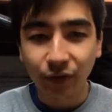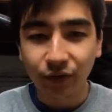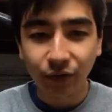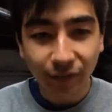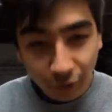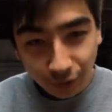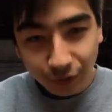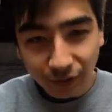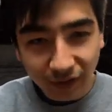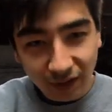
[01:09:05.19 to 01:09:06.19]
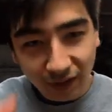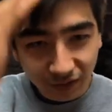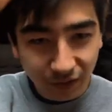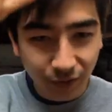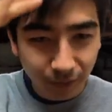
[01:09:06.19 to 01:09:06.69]
So if you're interested,
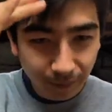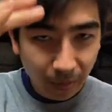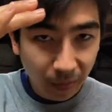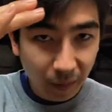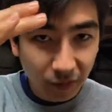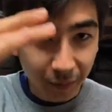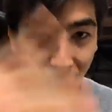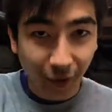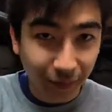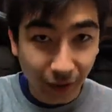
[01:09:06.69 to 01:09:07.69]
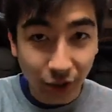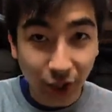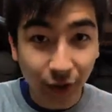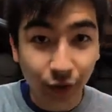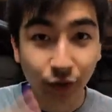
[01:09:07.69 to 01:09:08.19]
consider subscribing to the
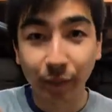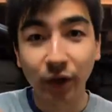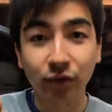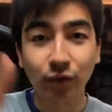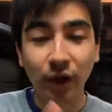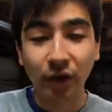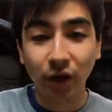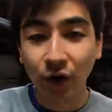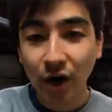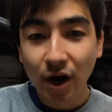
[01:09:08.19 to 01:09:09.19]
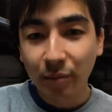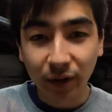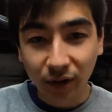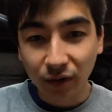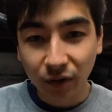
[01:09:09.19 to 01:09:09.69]
channel. The button's right there,
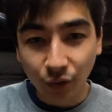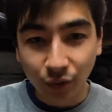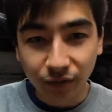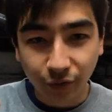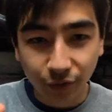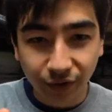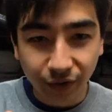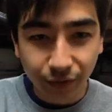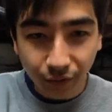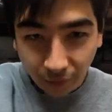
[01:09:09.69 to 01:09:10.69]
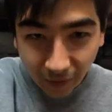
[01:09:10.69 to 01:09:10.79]
but no one's forcing you to.